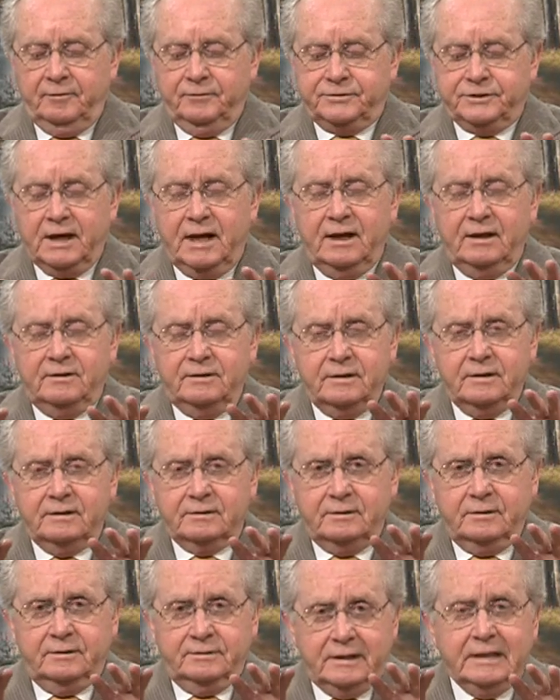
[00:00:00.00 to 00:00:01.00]
say
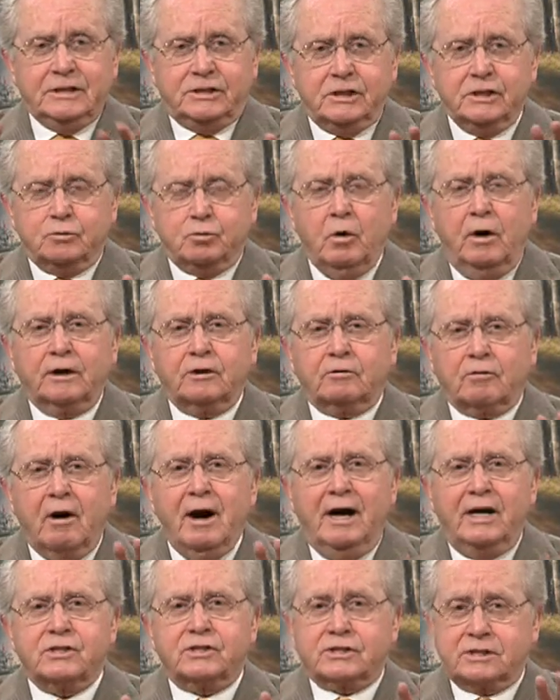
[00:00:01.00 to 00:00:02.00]
this is what
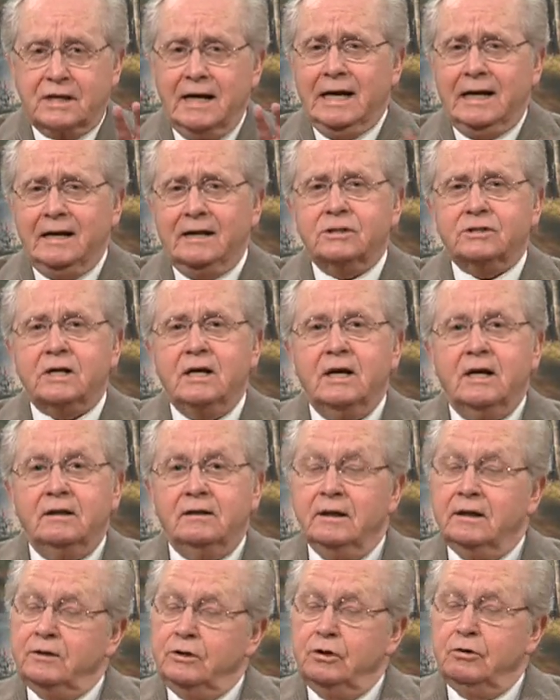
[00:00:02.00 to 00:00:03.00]
christ says
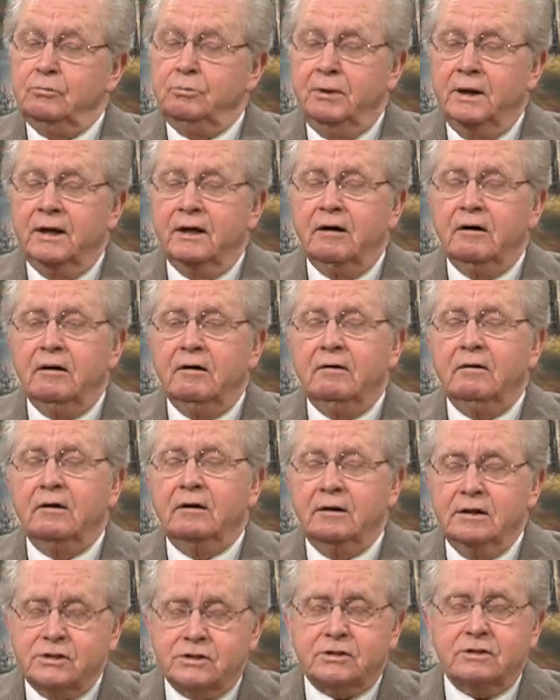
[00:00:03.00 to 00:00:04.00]
then you'd better
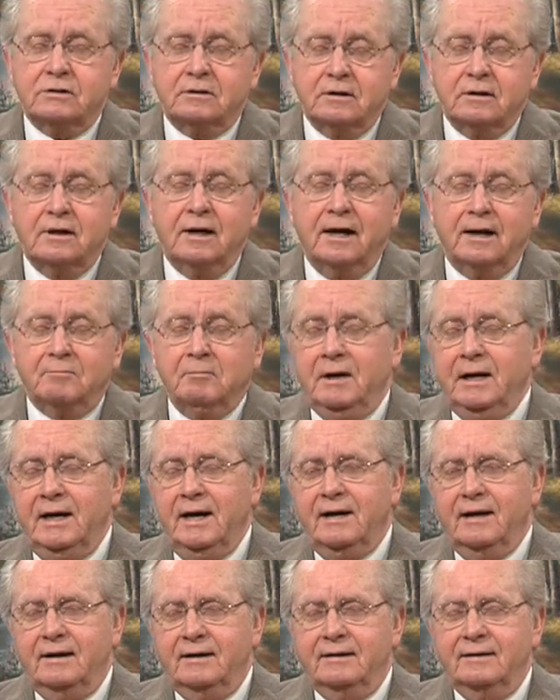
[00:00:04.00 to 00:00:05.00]
listen to that
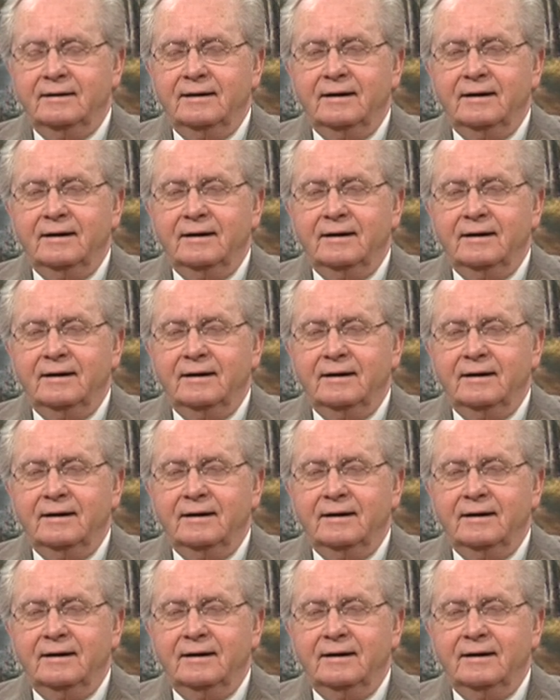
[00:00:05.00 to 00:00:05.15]
man